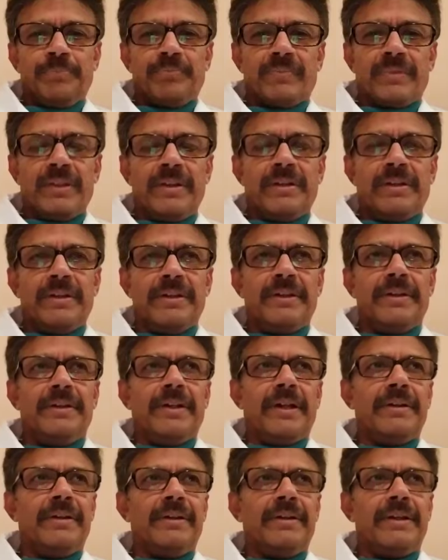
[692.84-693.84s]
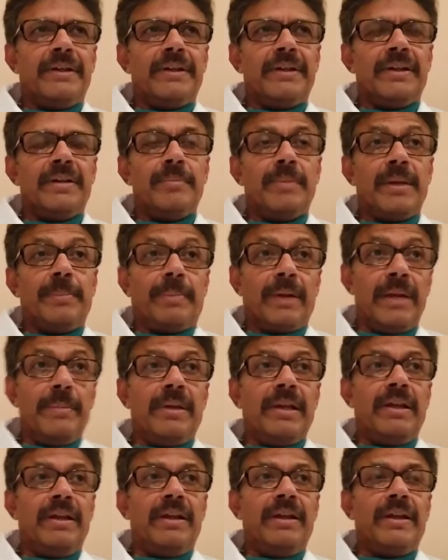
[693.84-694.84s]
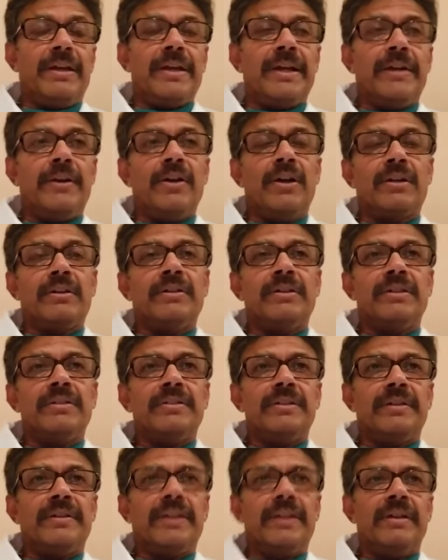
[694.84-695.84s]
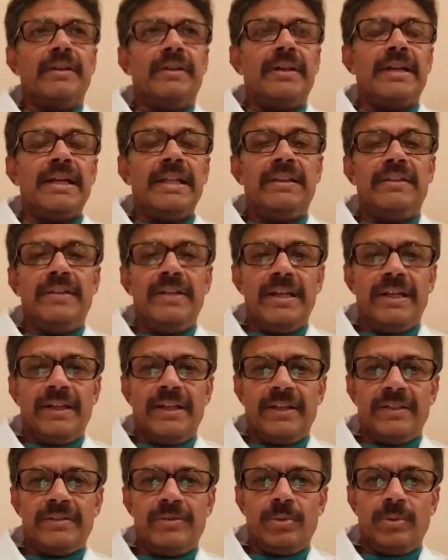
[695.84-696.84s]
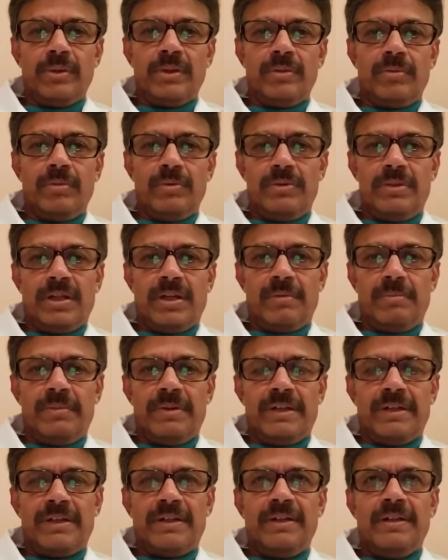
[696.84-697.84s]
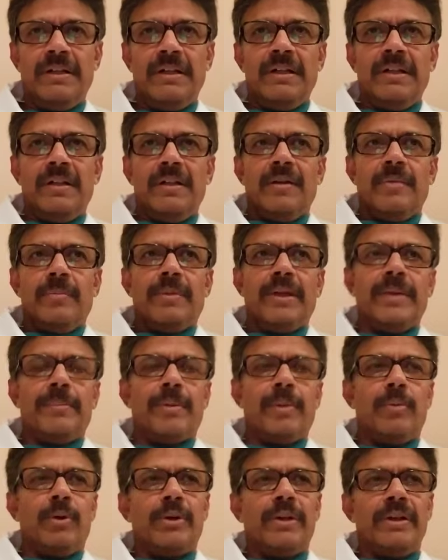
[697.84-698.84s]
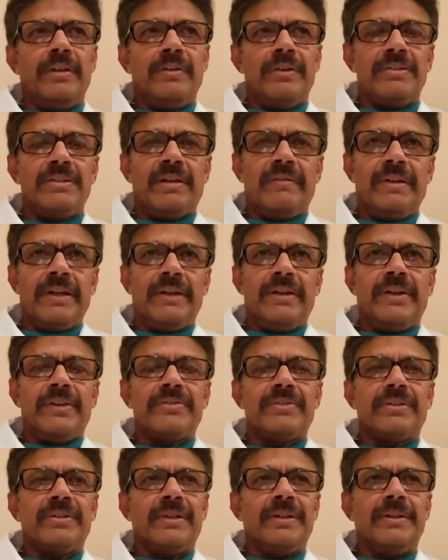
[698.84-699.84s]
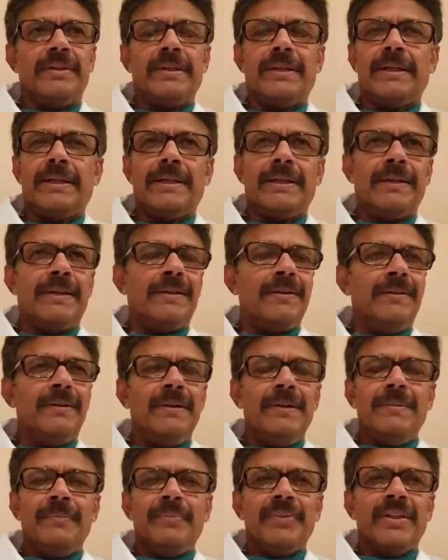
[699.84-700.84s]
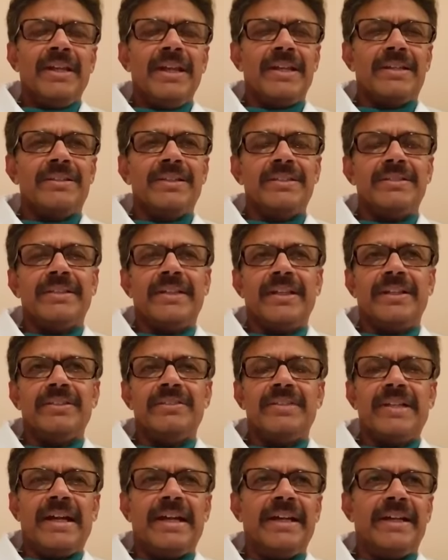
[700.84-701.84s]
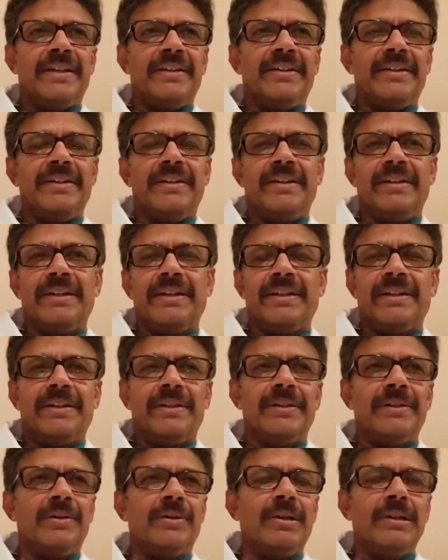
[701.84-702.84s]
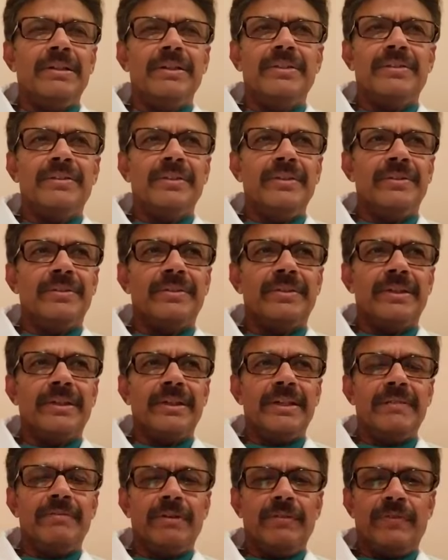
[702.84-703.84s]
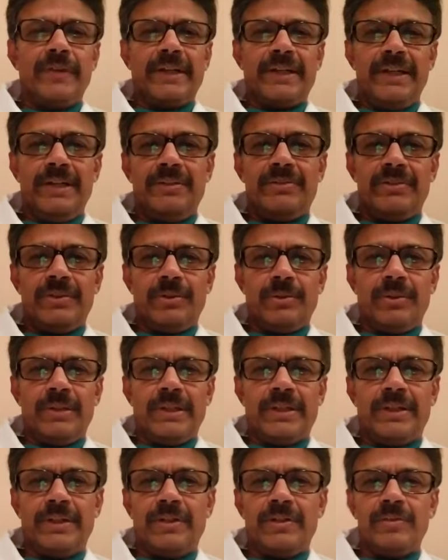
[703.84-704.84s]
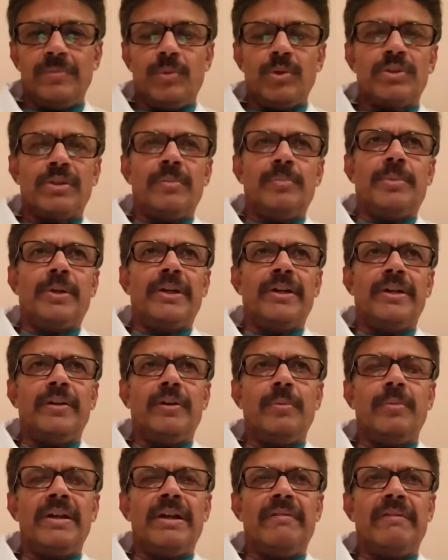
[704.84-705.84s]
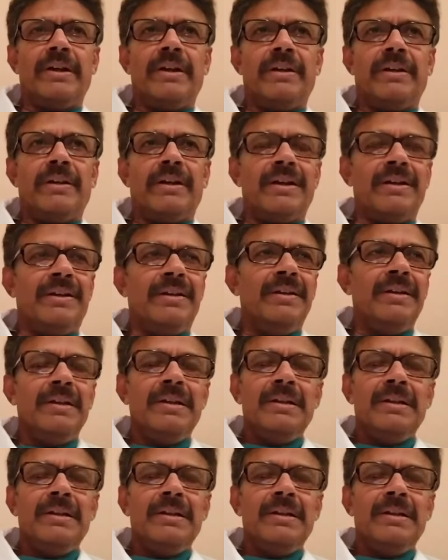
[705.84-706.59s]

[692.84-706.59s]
done by primary care doctors, and then HealthDNA is doing a good job by promoting this awareness and exercise, diet, and all these things. Even for kids, it is most important to be aware